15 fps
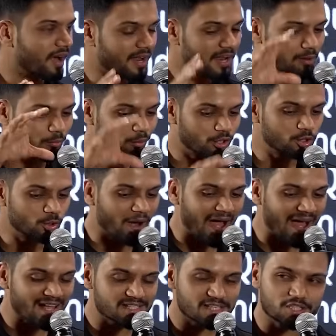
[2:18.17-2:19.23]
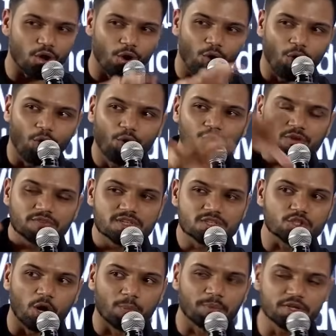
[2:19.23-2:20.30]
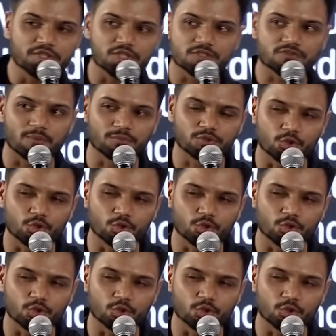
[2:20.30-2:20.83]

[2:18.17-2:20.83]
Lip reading: And I want to access all of these top teachers from